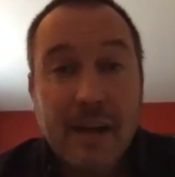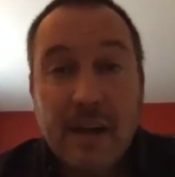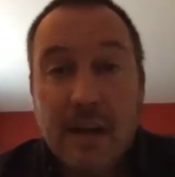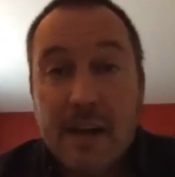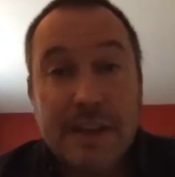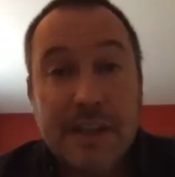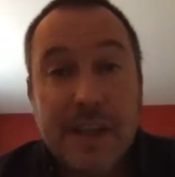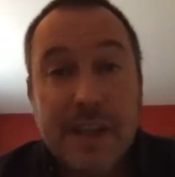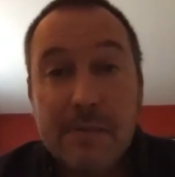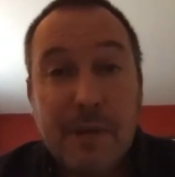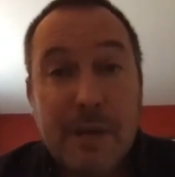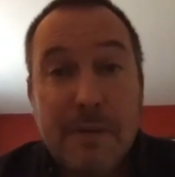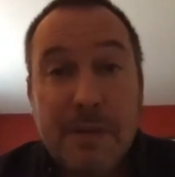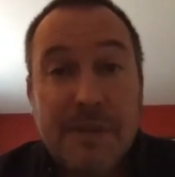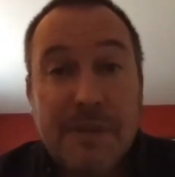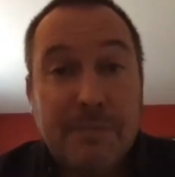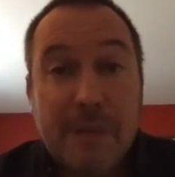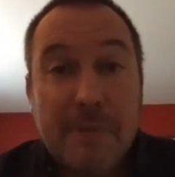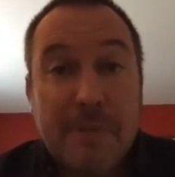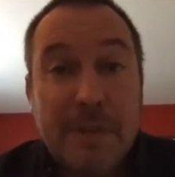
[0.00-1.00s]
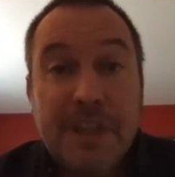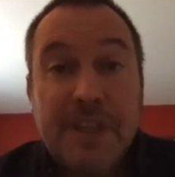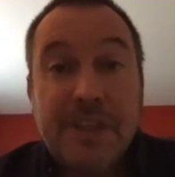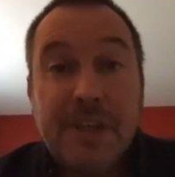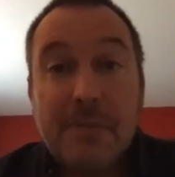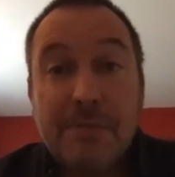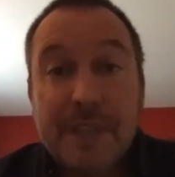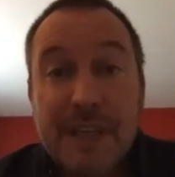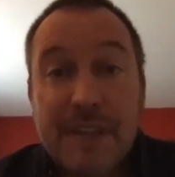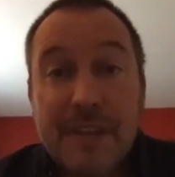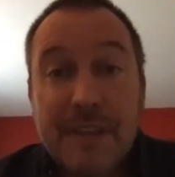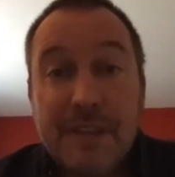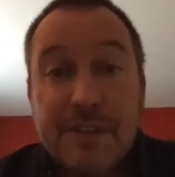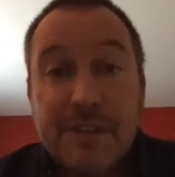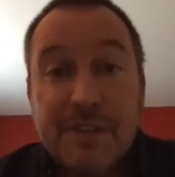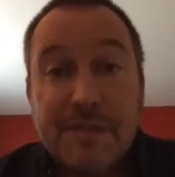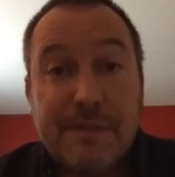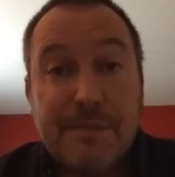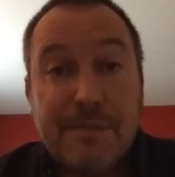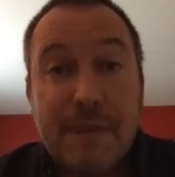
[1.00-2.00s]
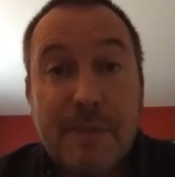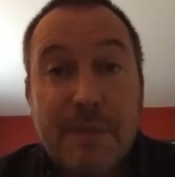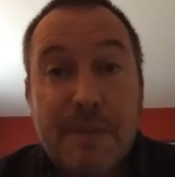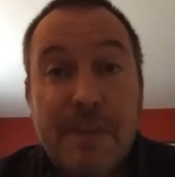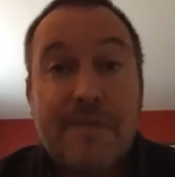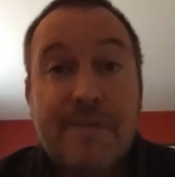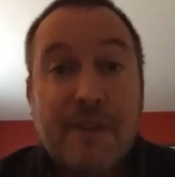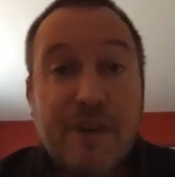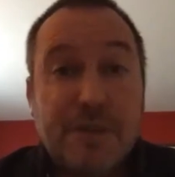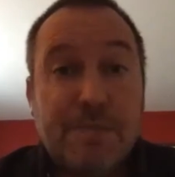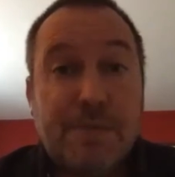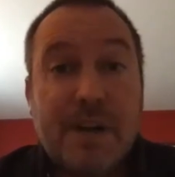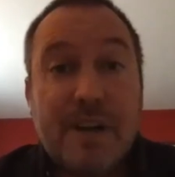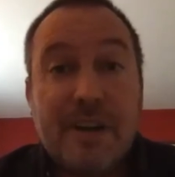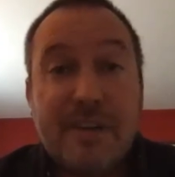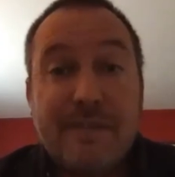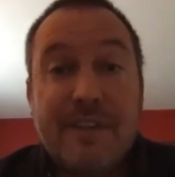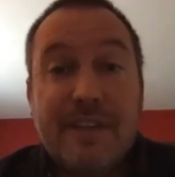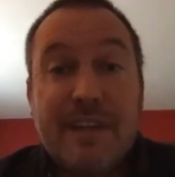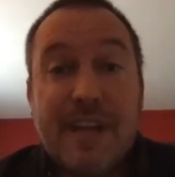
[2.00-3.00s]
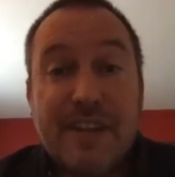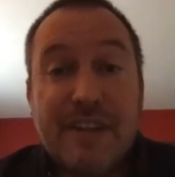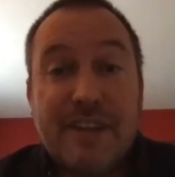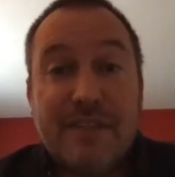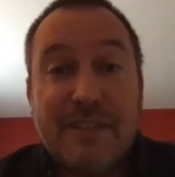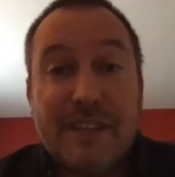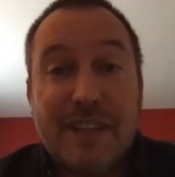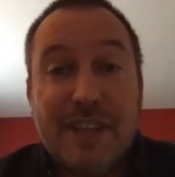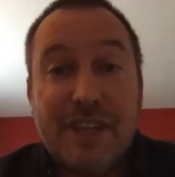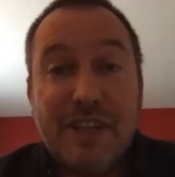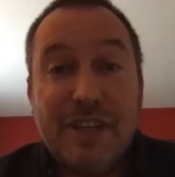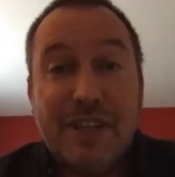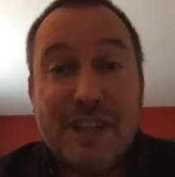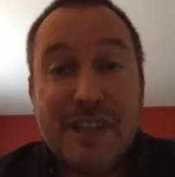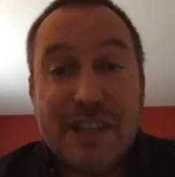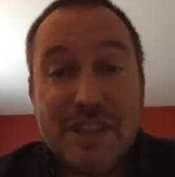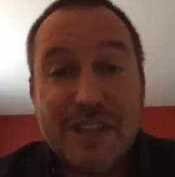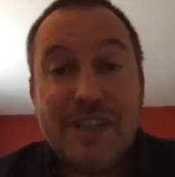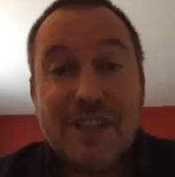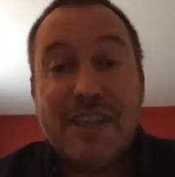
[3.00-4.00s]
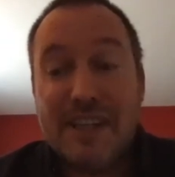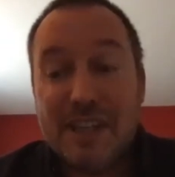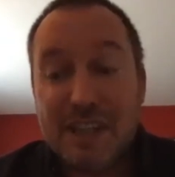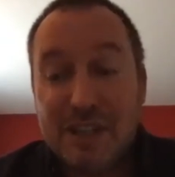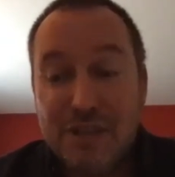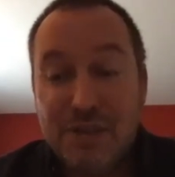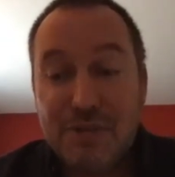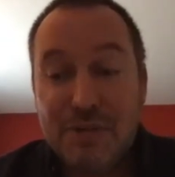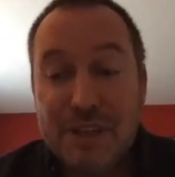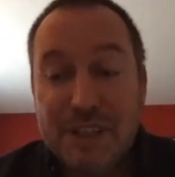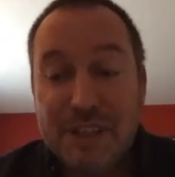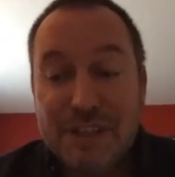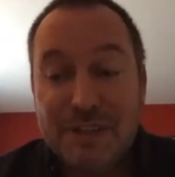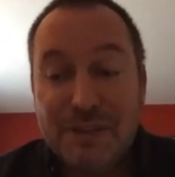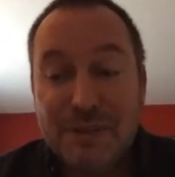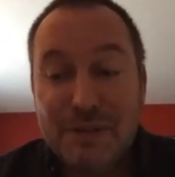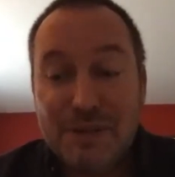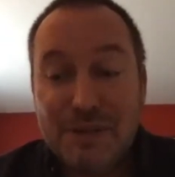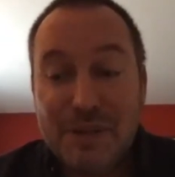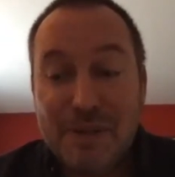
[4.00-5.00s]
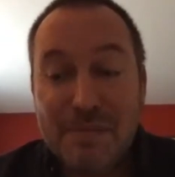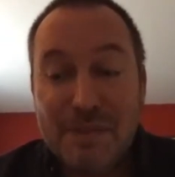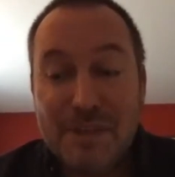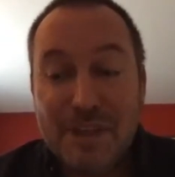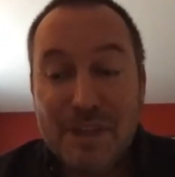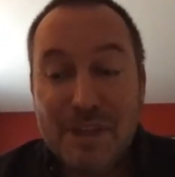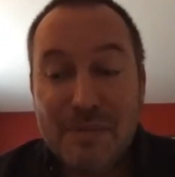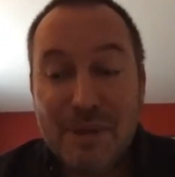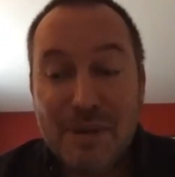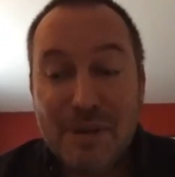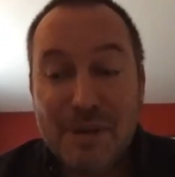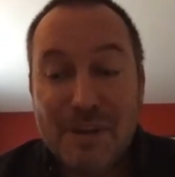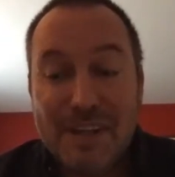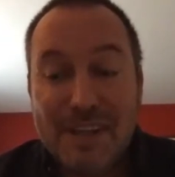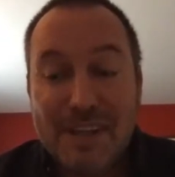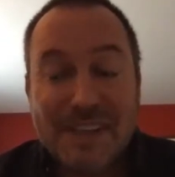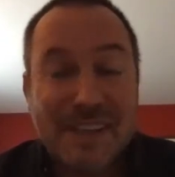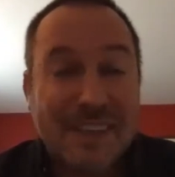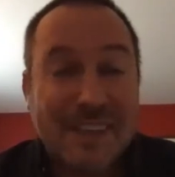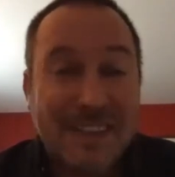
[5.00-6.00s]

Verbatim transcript: and yeah, maybe maybe it needs updated. So maybe the first part of the activation is, do I need to do something about that?